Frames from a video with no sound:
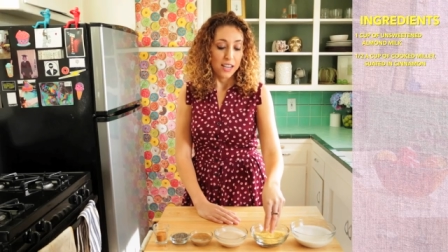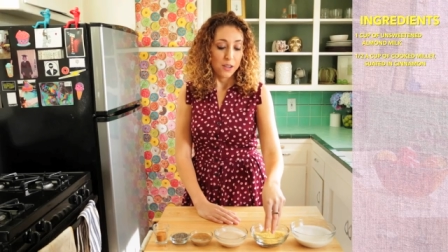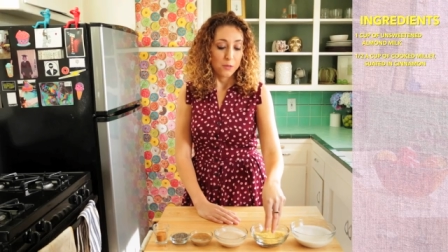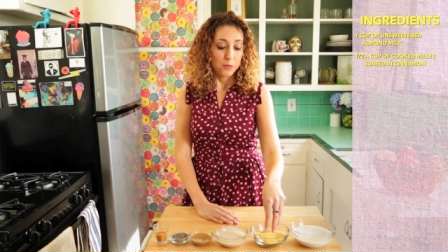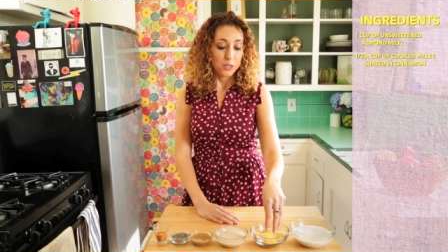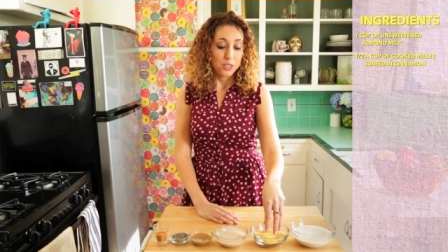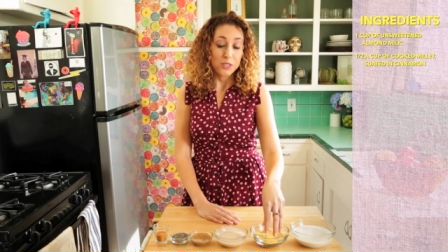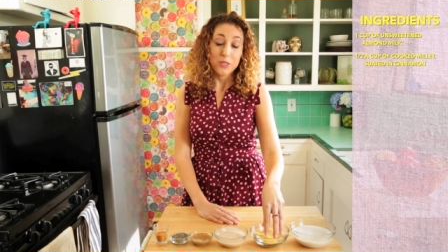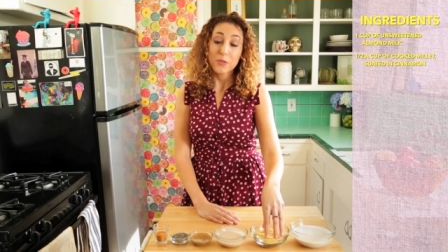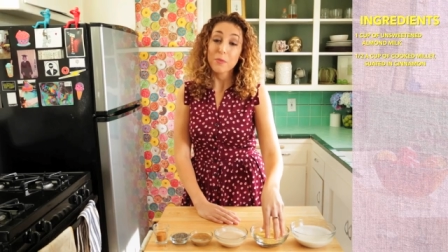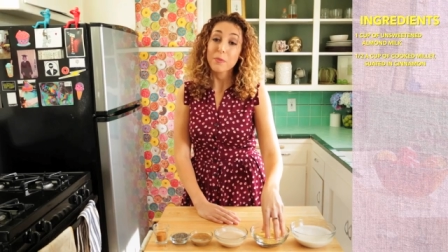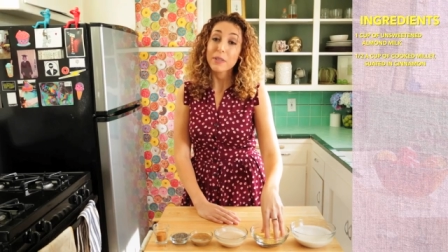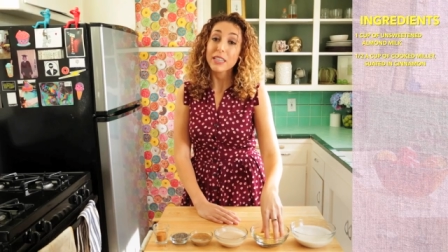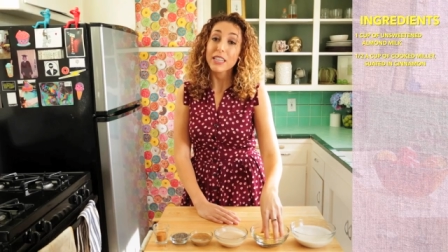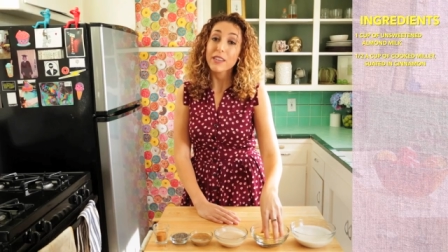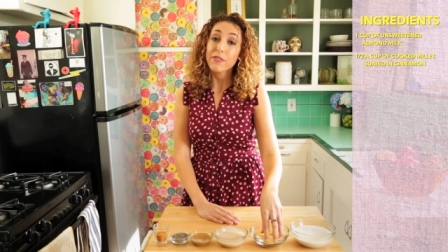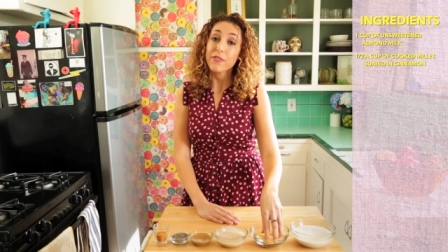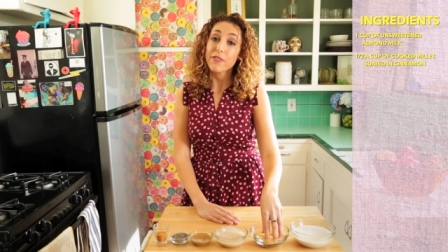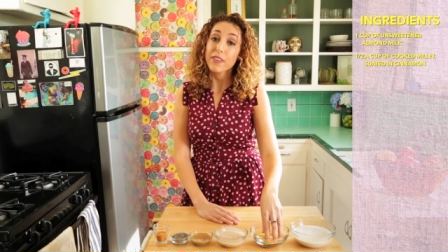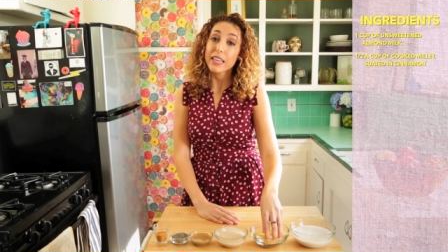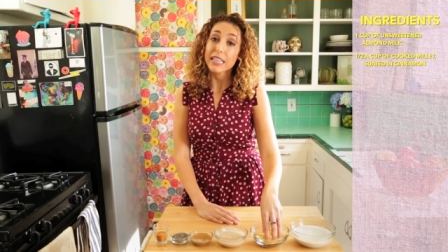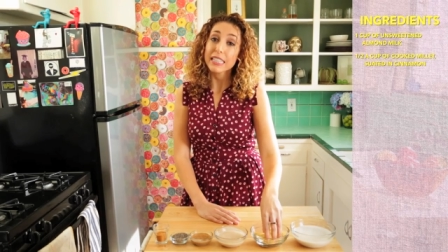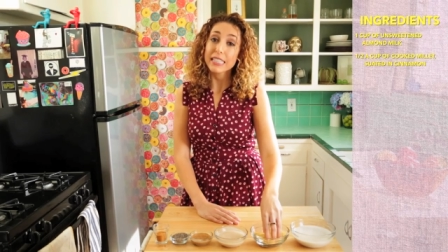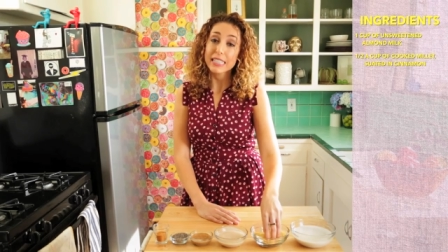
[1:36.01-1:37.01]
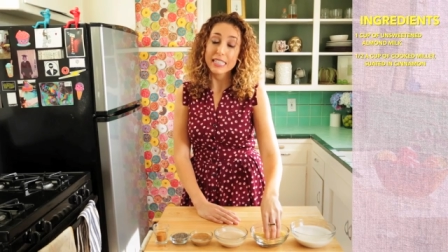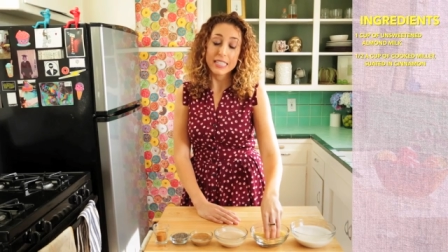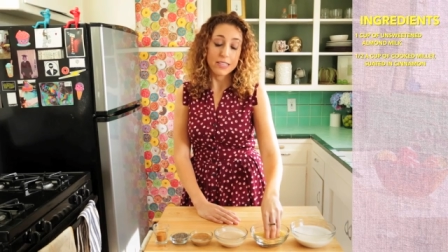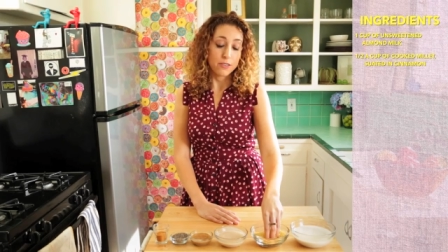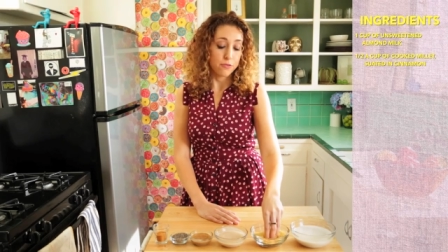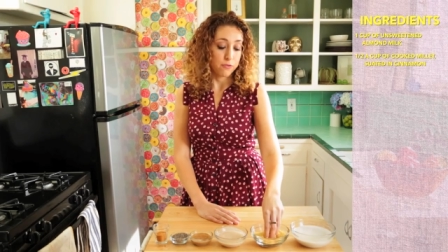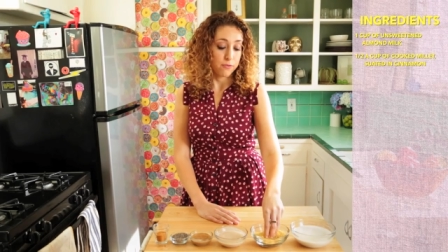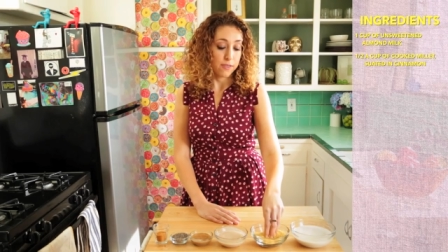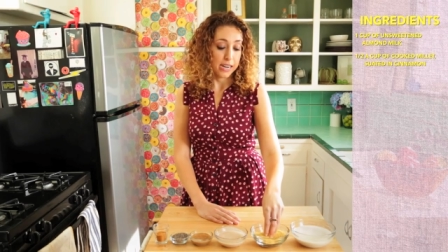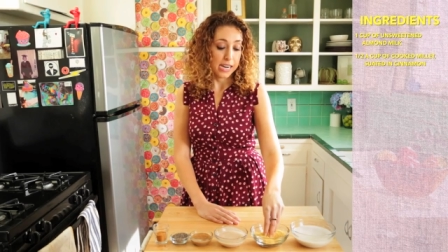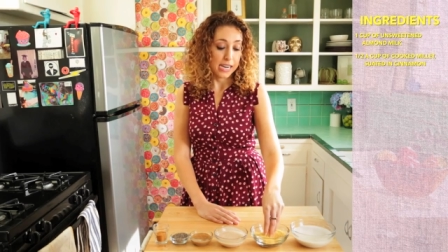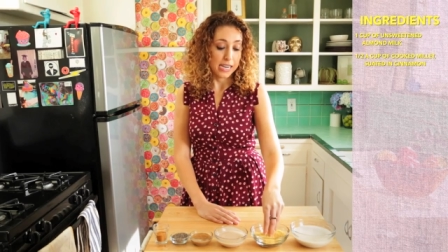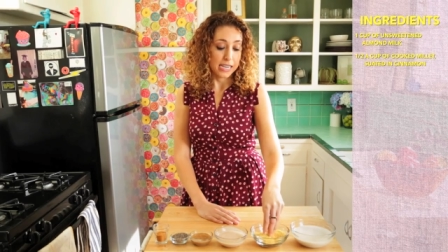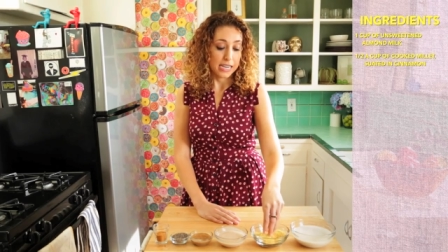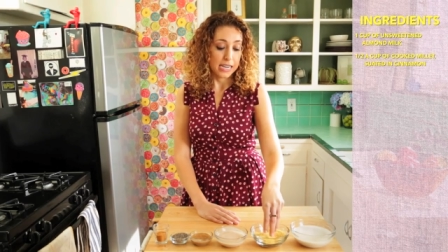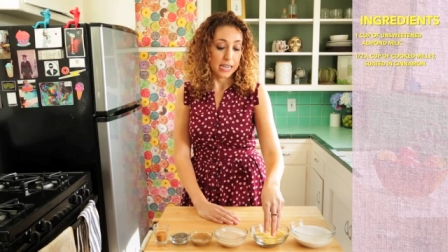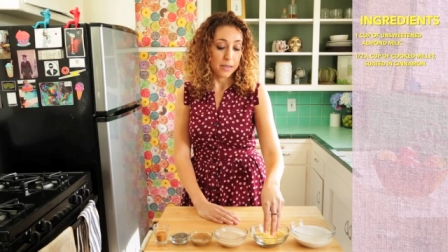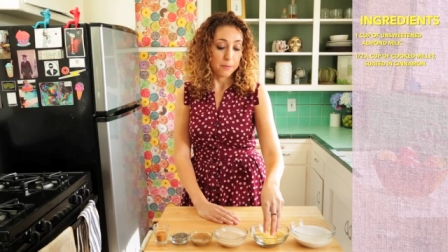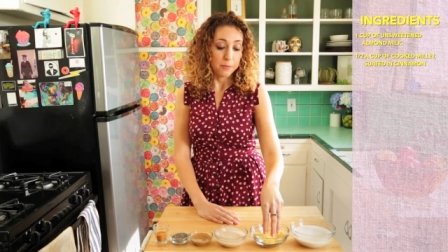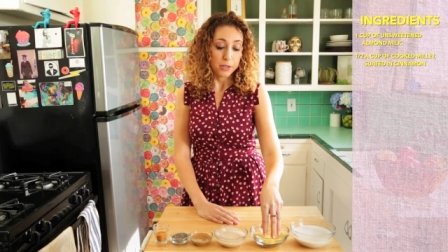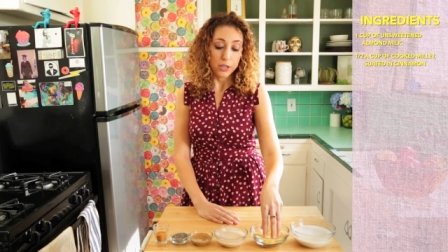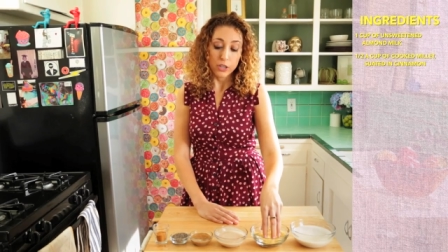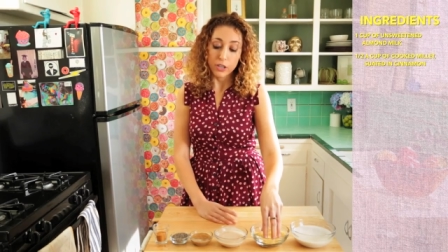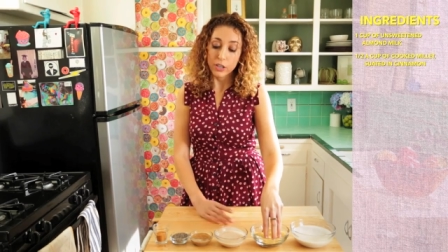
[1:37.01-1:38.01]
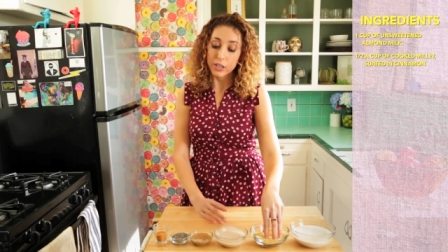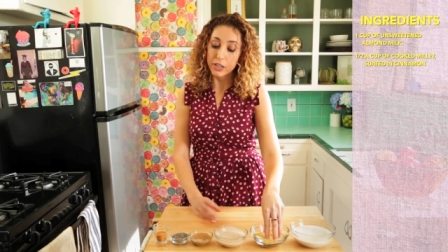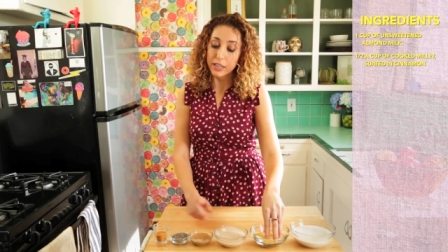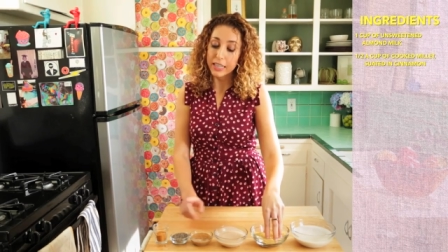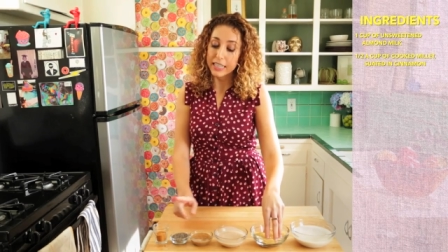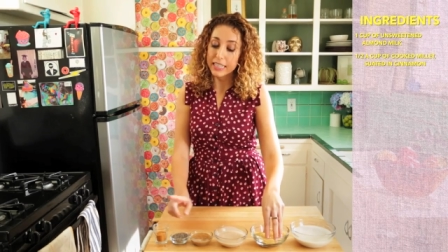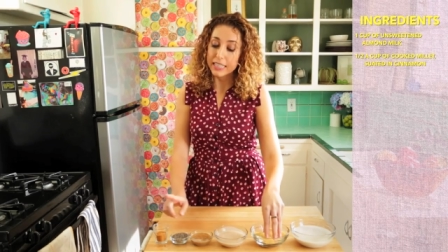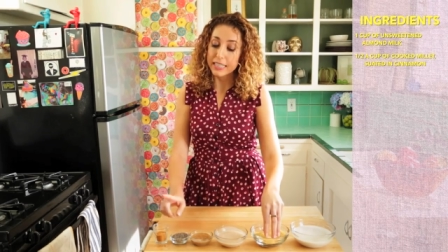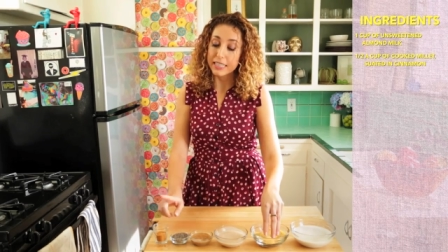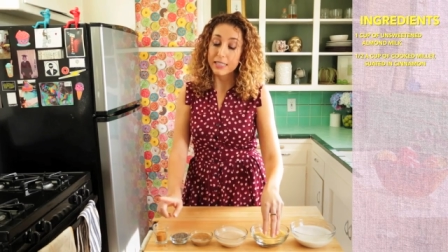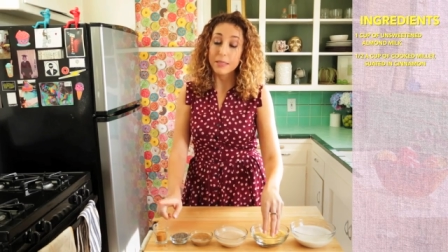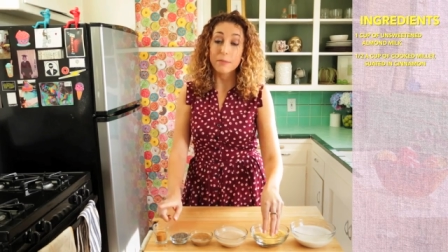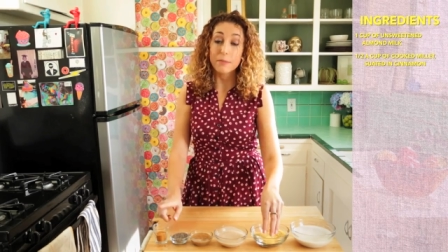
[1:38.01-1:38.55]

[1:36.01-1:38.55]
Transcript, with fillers: which is a really fancy grain, and I'm gonna cook it in